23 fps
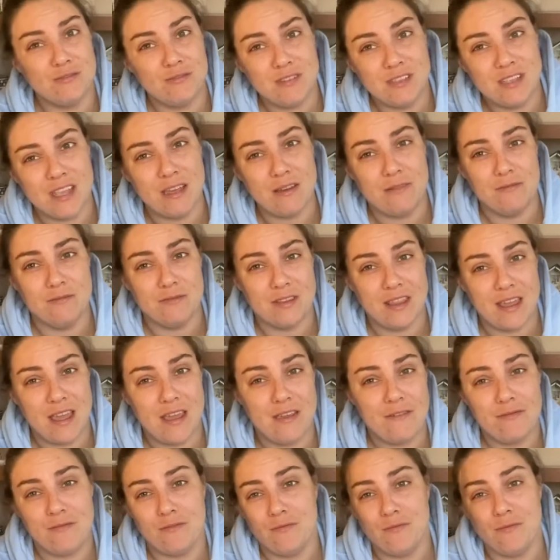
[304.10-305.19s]
settled there
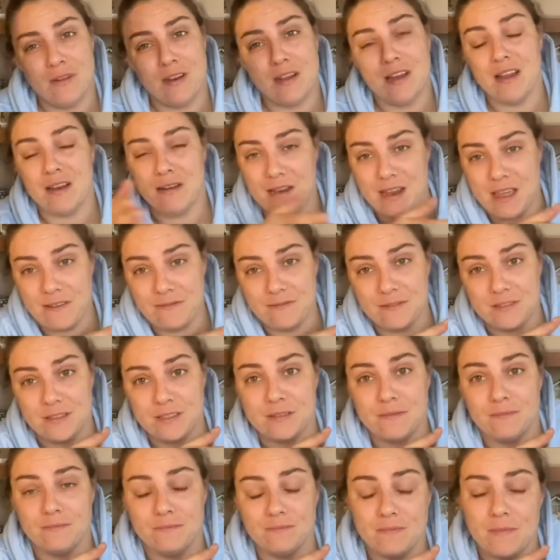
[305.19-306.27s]
for when I left
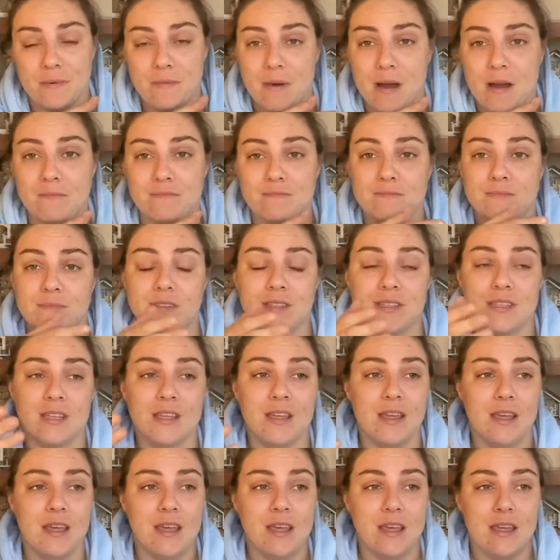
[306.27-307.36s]
my mum's
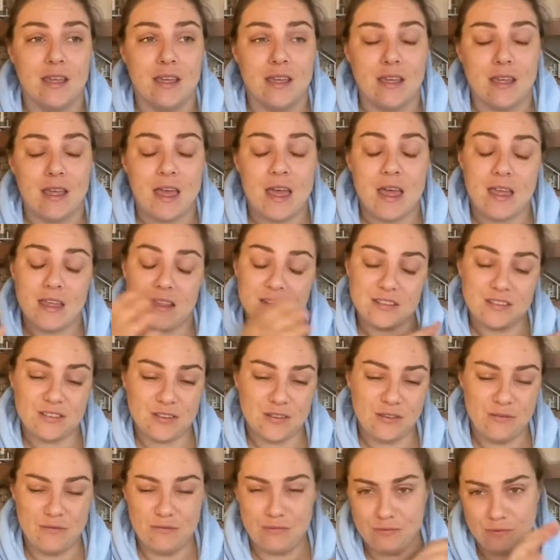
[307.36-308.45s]

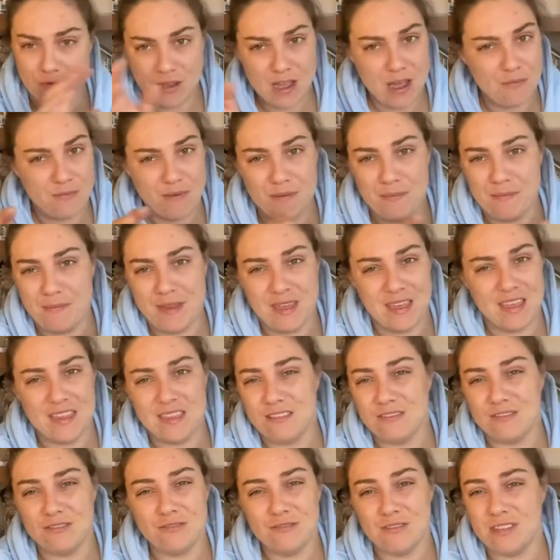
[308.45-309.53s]
to come with me. And they're
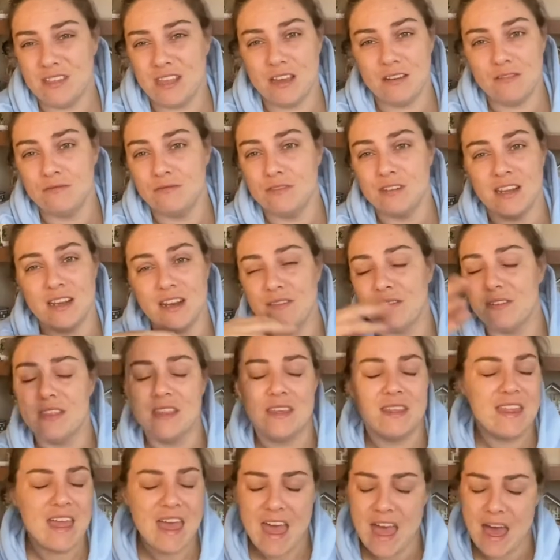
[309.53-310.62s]
two settled and everything.
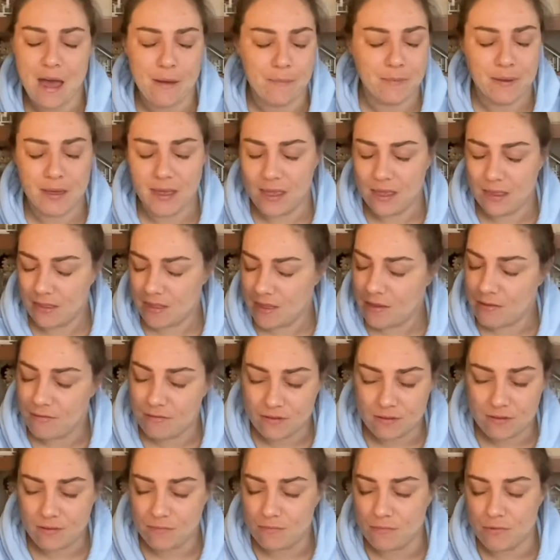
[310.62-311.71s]
They're happy. They're,
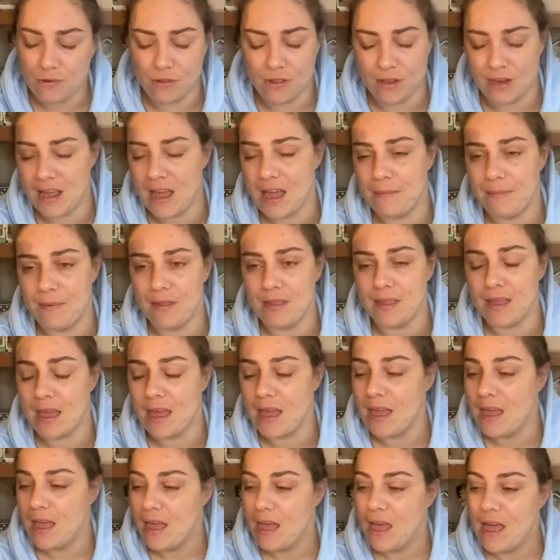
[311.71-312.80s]
they're more than happy there.
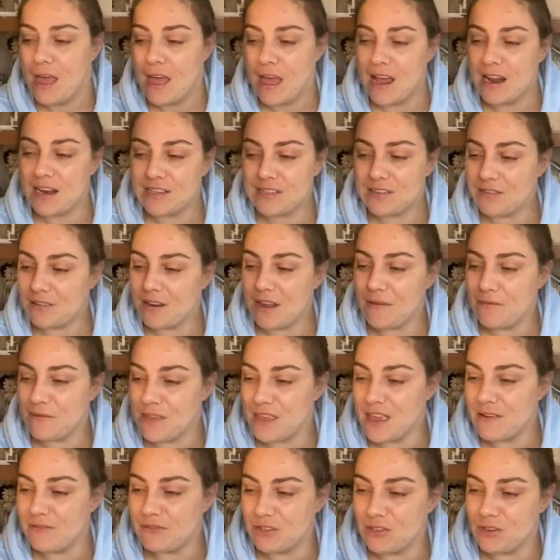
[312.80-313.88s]
And it's not like when you
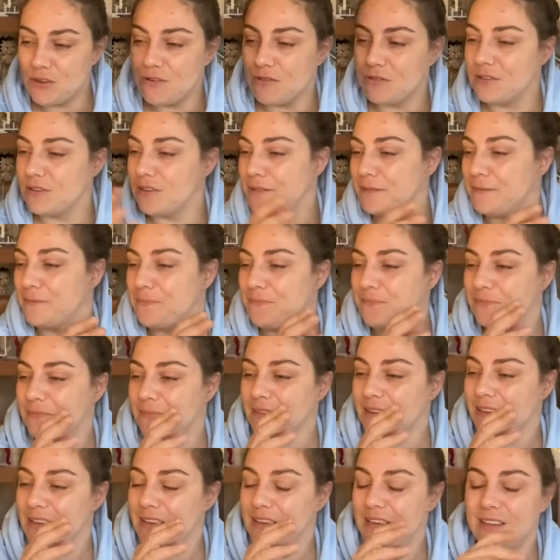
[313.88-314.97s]
have a dog,
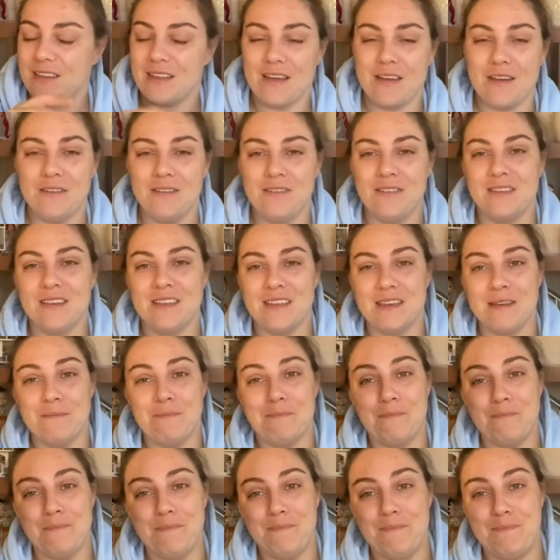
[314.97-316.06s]
you know, you get a
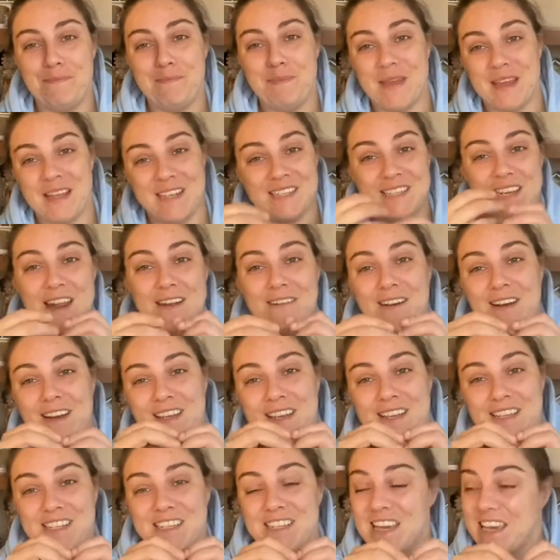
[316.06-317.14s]
bit of
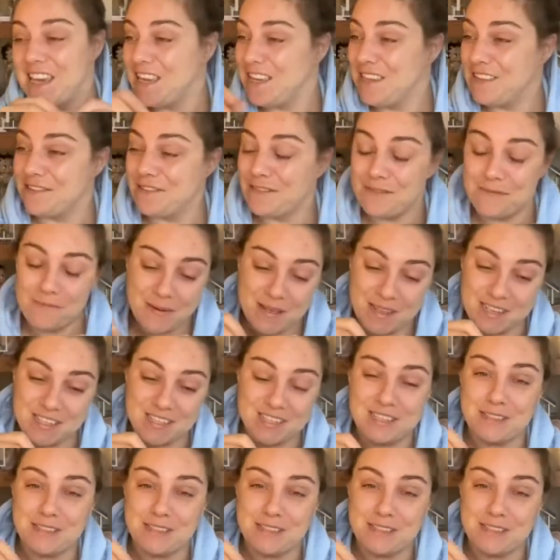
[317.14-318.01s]
dairy cheese or a bit of